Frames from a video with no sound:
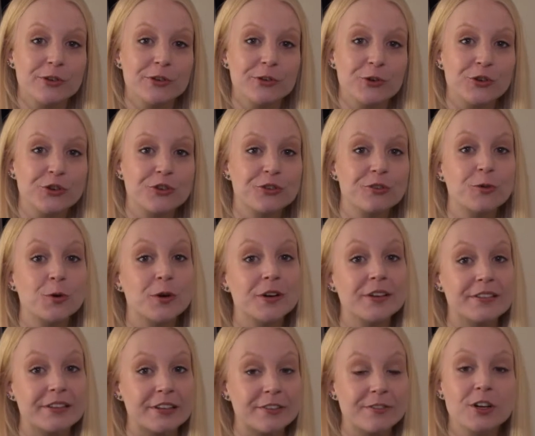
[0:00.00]
you searched for
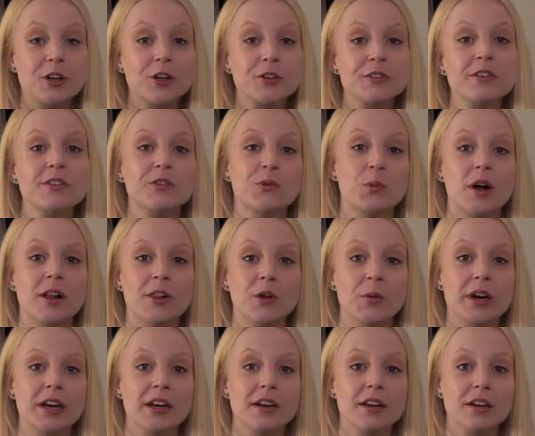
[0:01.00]
difficulty
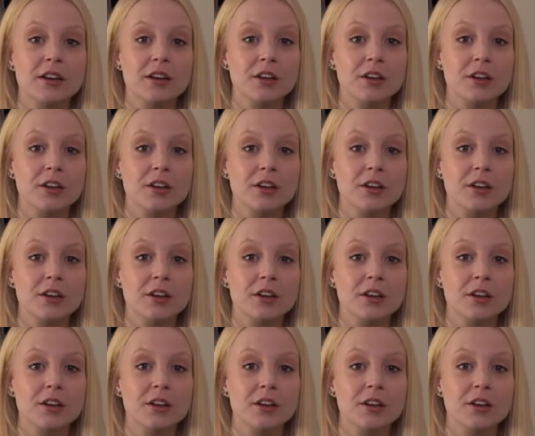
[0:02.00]
swallowing,